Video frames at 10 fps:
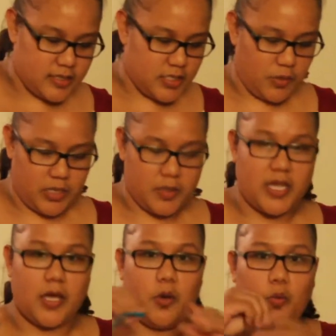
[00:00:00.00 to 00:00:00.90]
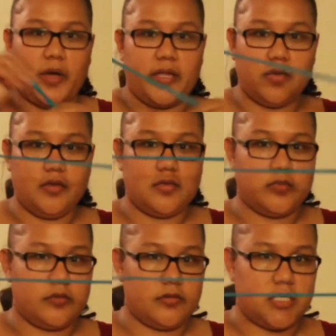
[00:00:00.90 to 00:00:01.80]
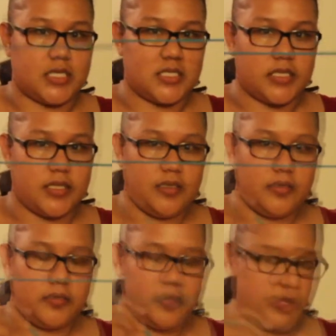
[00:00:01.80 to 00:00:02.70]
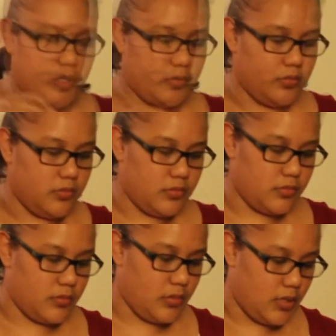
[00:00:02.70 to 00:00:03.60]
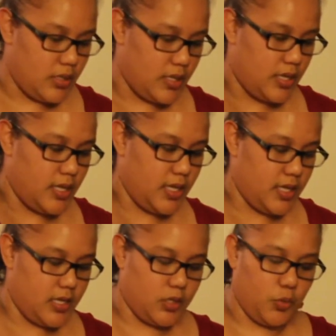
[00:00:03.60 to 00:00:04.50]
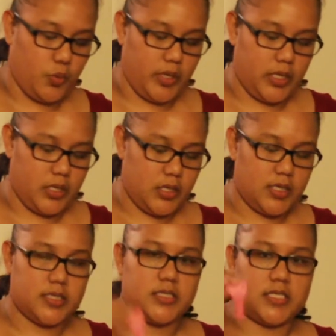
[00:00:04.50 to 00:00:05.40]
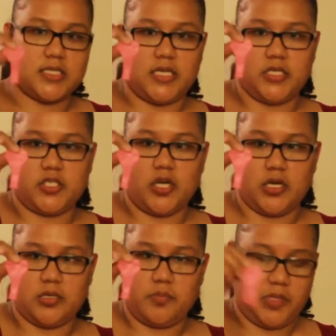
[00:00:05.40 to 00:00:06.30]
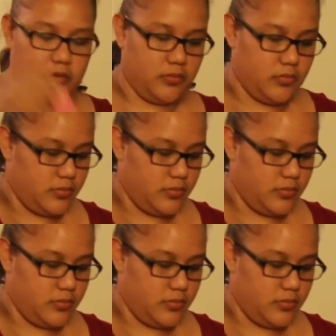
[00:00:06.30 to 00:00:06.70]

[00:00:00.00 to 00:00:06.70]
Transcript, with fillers: So we're going to get one 260 balloon and one 6 inch heart balloon.